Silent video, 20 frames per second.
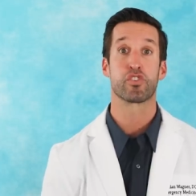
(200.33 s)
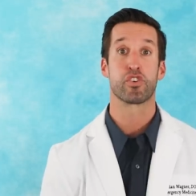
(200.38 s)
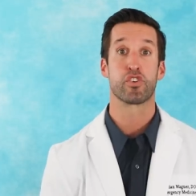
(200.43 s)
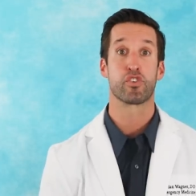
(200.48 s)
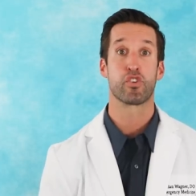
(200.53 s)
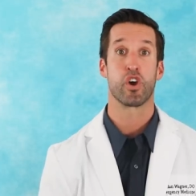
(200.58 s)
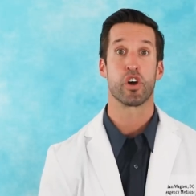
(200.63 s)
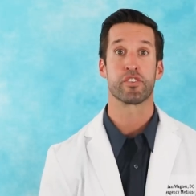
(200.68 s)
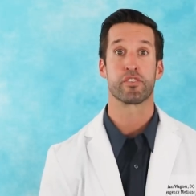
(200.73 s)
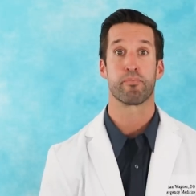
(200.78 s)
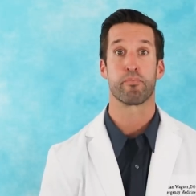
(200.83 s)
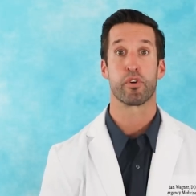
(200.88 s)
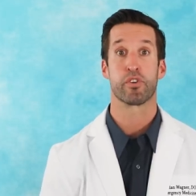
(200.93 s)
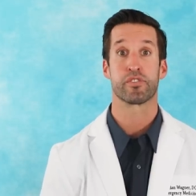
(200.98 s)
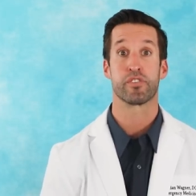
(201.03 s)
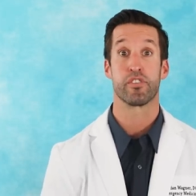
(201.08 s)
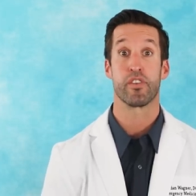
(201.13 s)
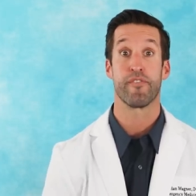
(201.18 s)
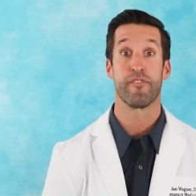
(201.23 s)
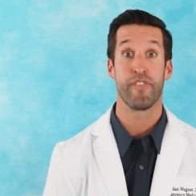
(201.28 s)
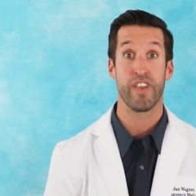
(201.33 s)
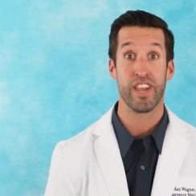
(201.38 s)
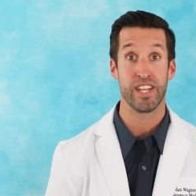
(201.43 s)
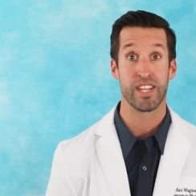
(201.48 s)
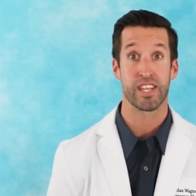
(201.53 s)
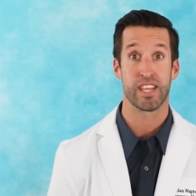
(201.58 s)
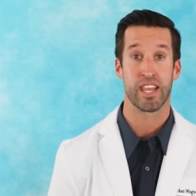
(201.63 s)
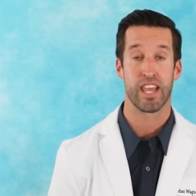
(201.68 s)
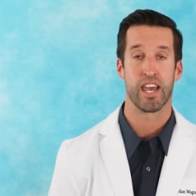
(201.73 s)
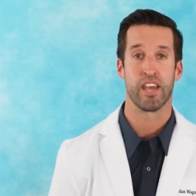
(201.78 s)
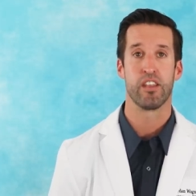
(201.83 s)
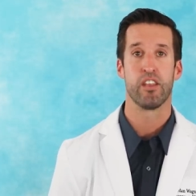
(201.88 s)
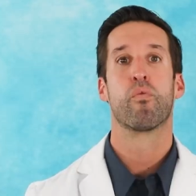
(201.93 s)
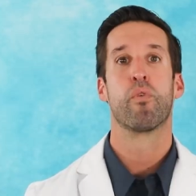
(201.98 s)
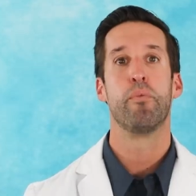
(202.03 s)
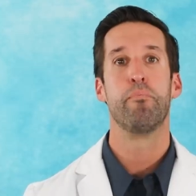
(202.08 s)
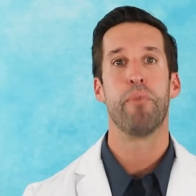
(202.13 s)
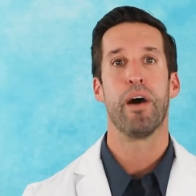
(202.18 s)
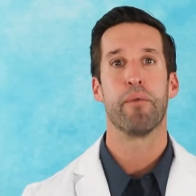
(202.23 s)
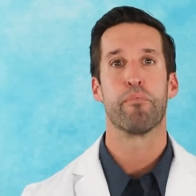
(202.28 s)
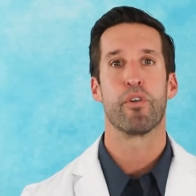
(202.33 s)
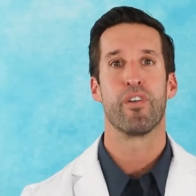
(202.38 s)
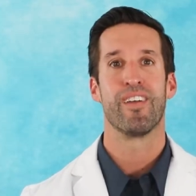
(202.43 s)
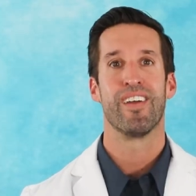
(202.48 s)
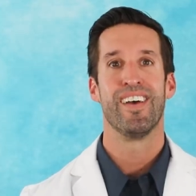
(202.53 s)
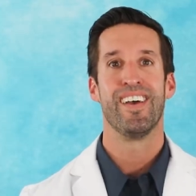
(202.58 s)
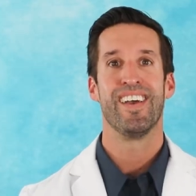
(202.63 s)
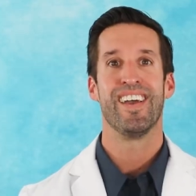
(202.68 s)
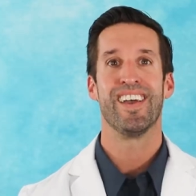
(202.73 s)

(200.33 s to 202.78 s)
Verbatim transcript: could cause a person to faint again. Remember,